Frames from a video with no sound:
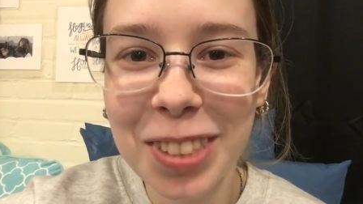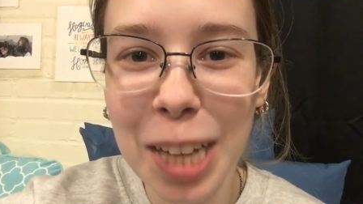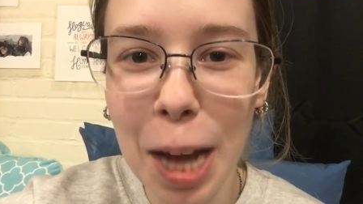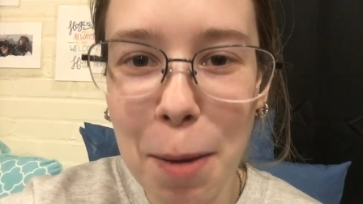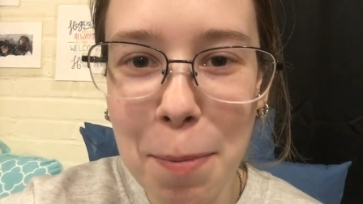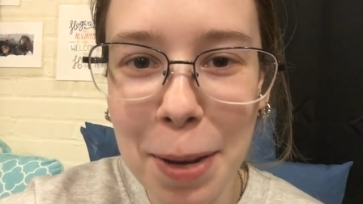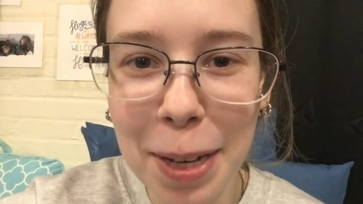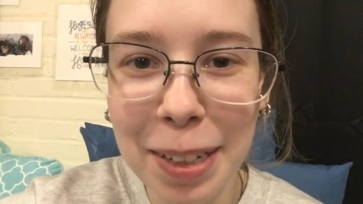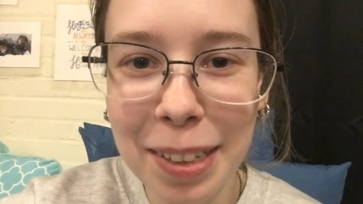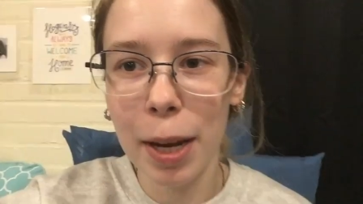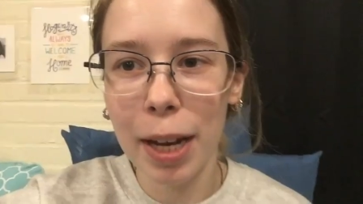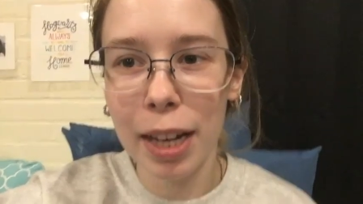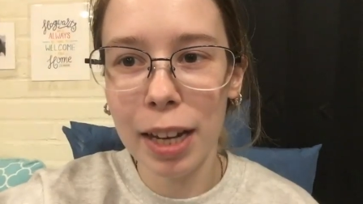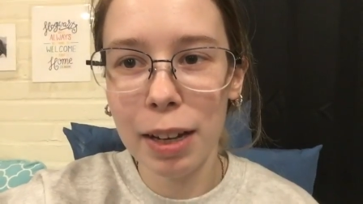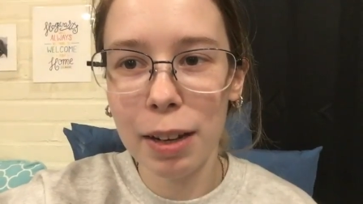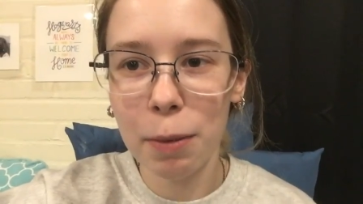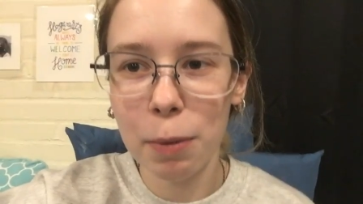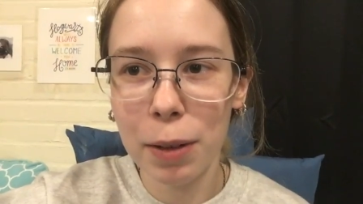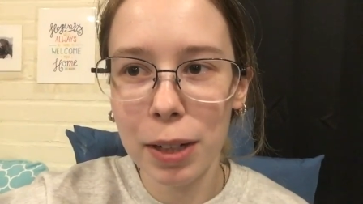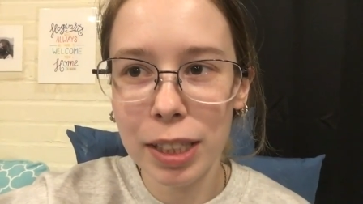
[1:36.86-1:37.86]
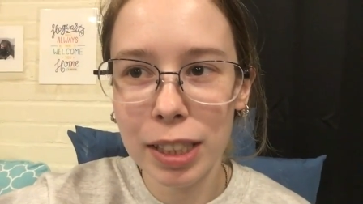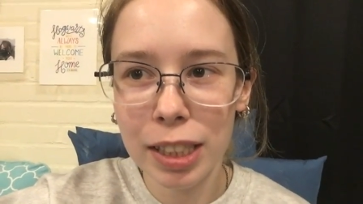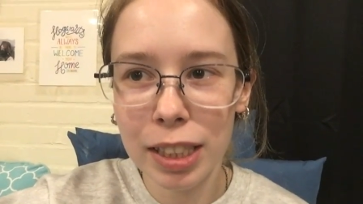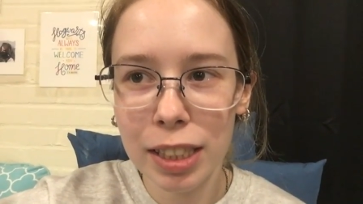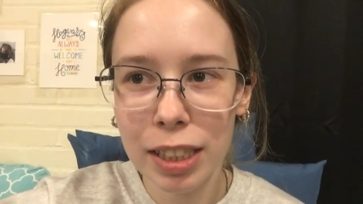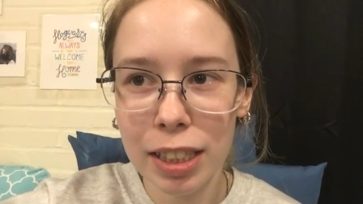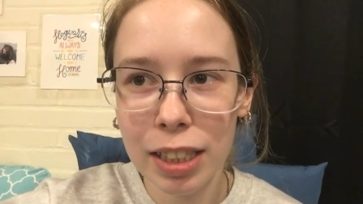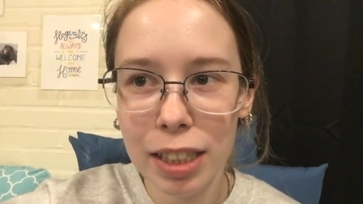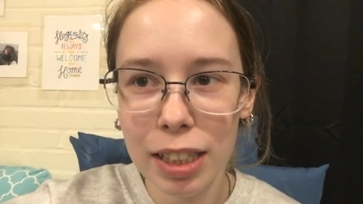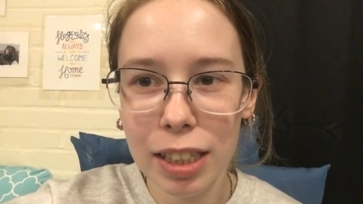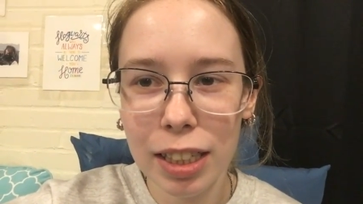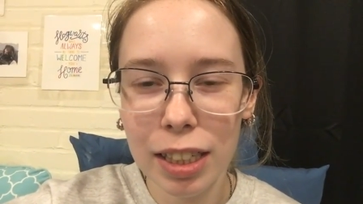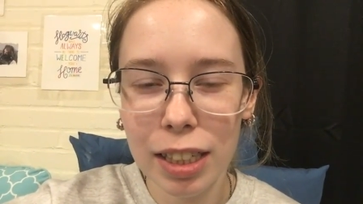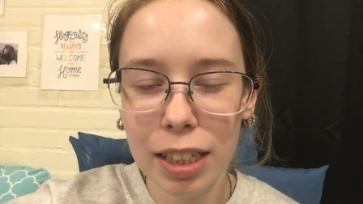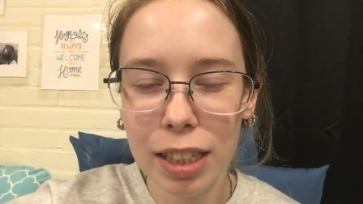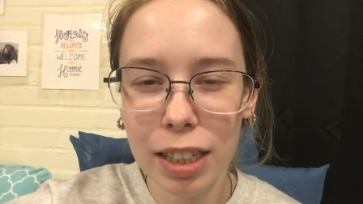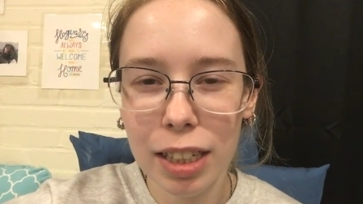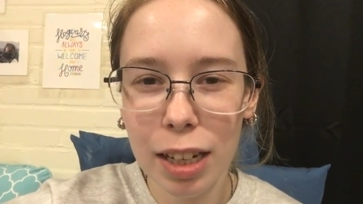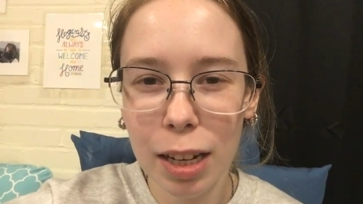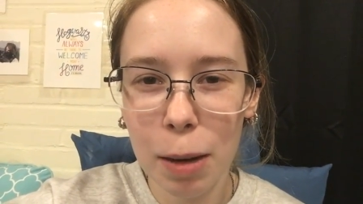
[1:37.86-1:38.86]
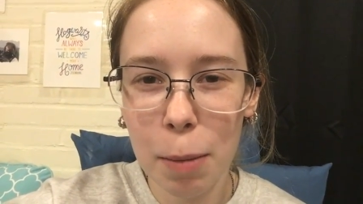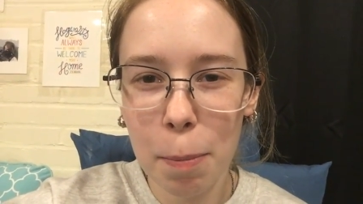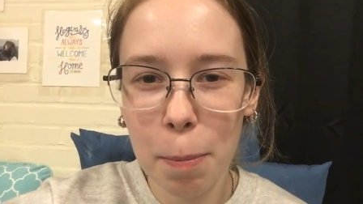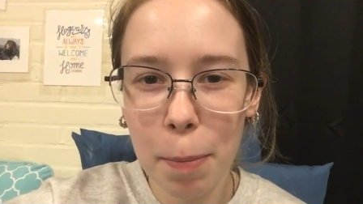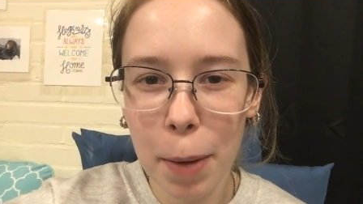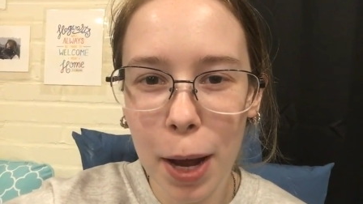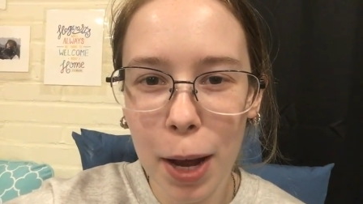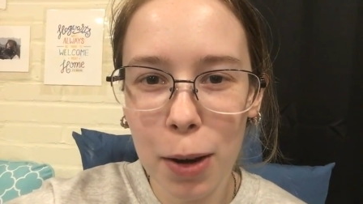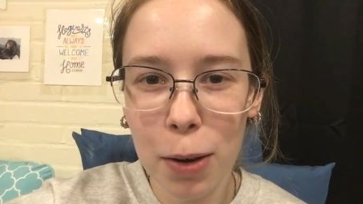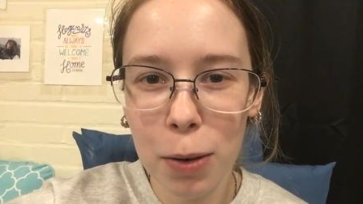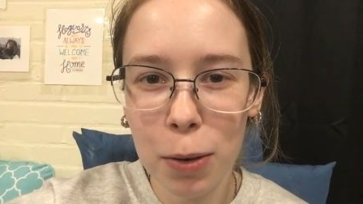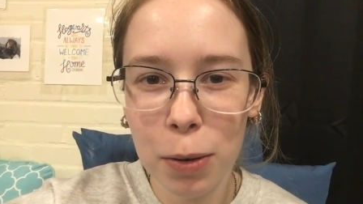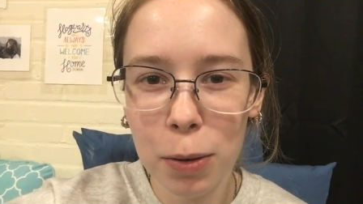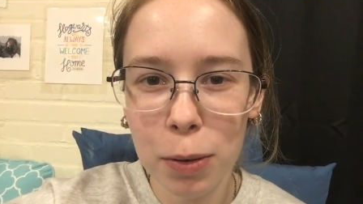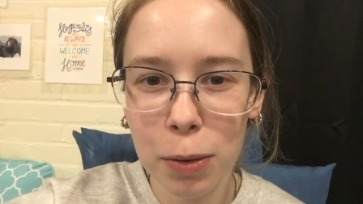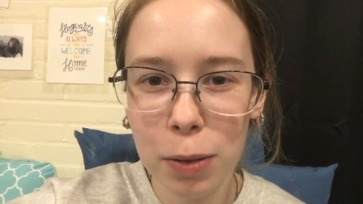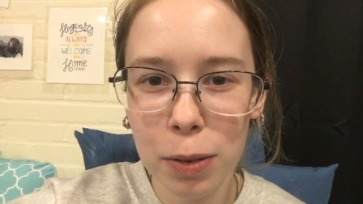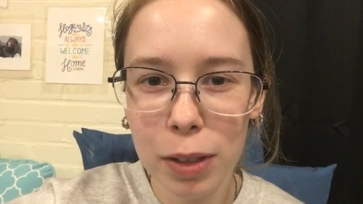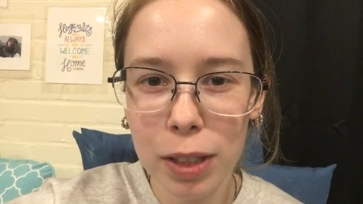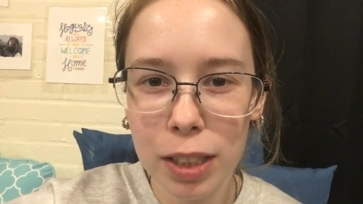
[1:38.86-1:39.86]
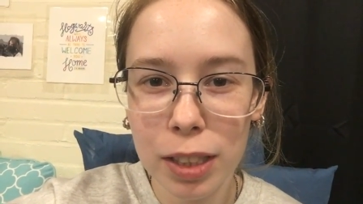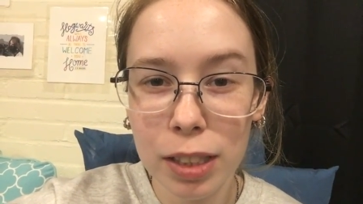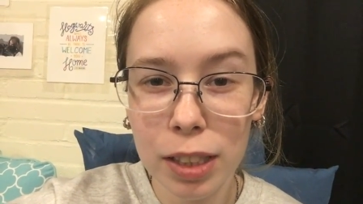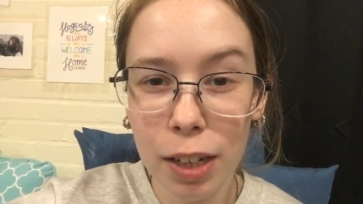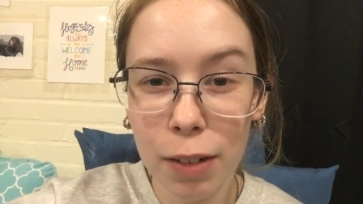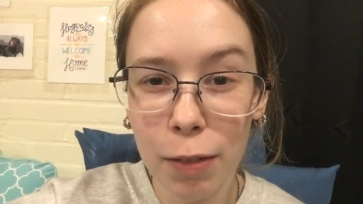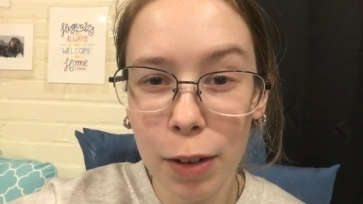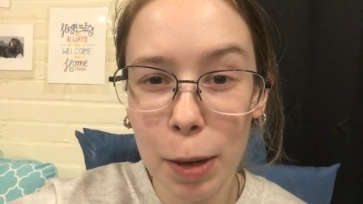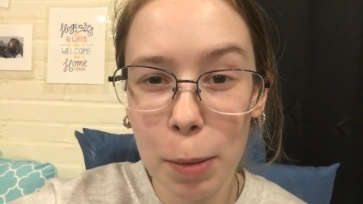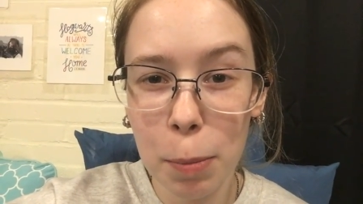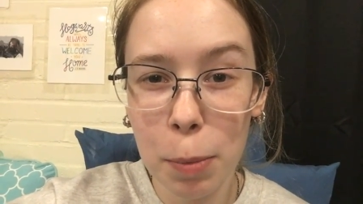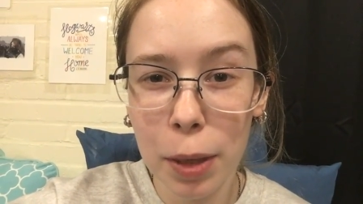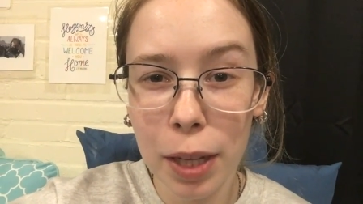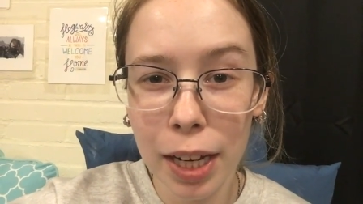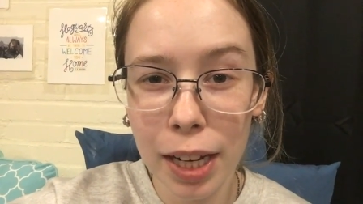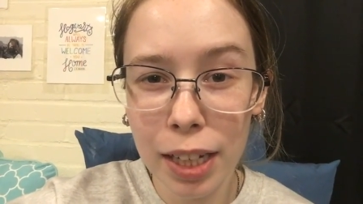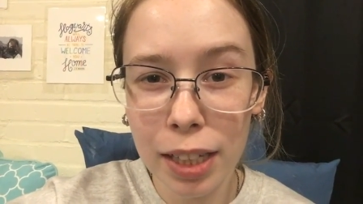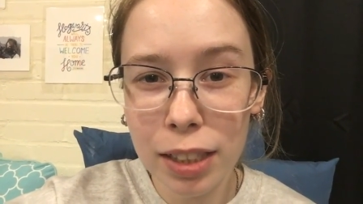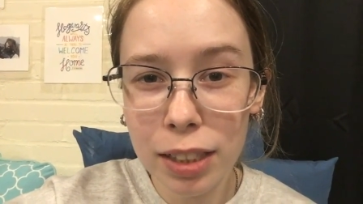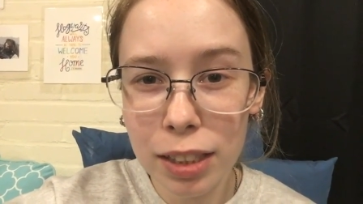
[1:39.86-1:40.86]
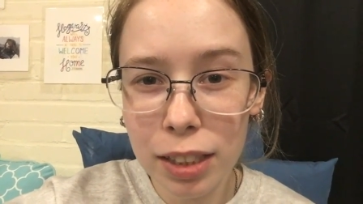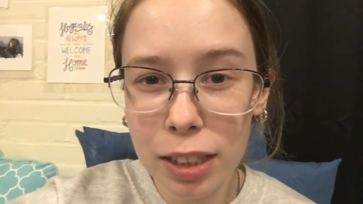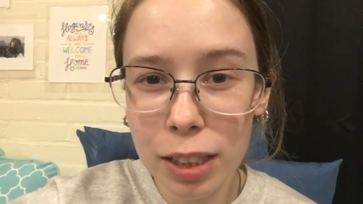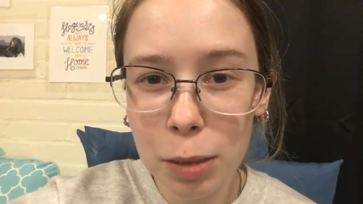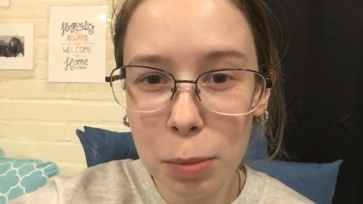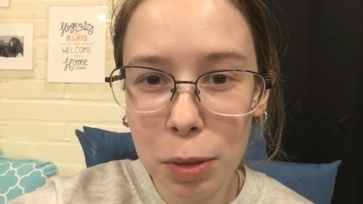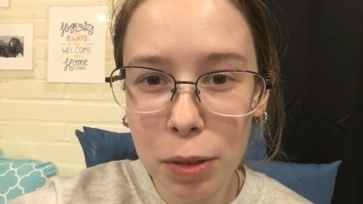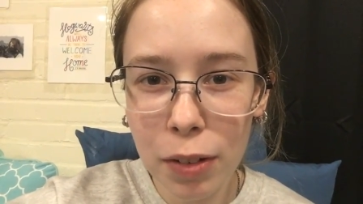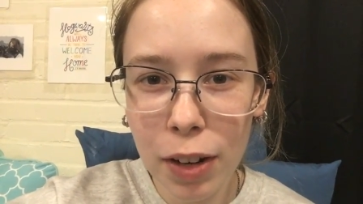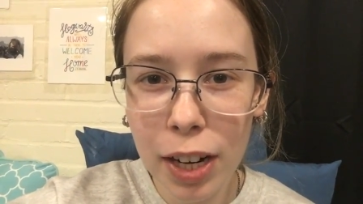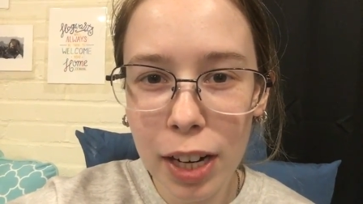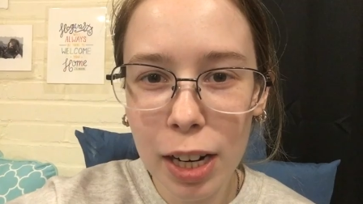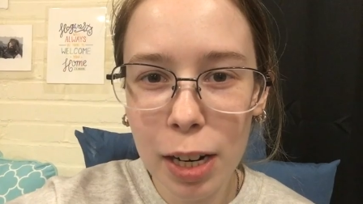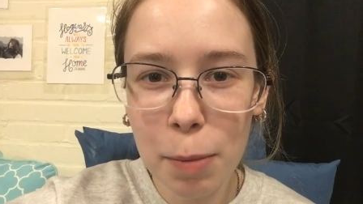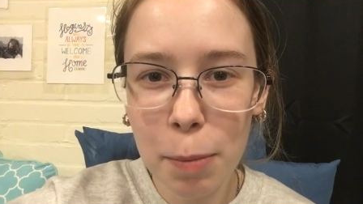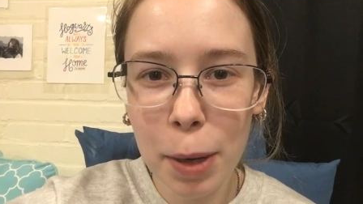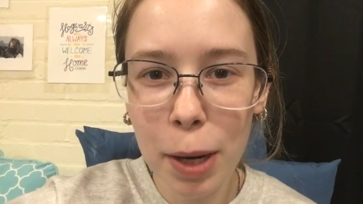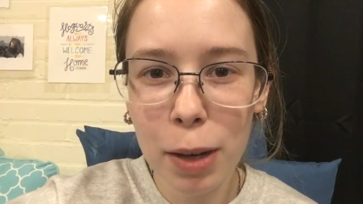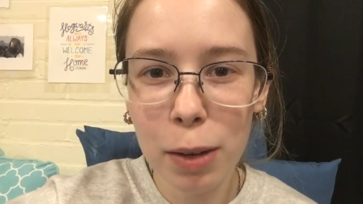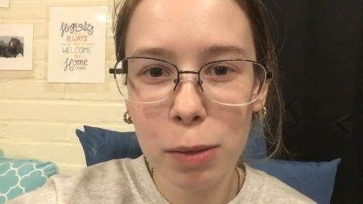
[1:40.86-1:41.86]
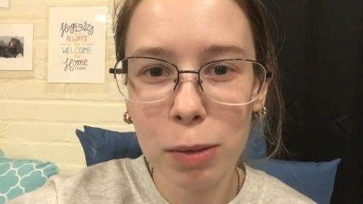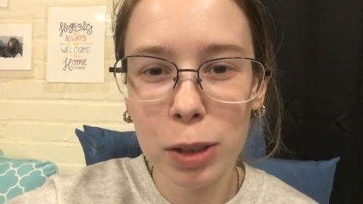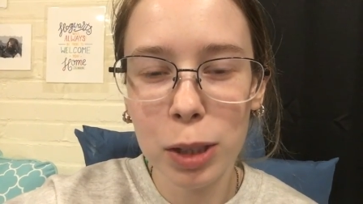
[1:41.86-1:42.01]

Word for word: Stop it. It wasn't about the stuff I planned to be writing about,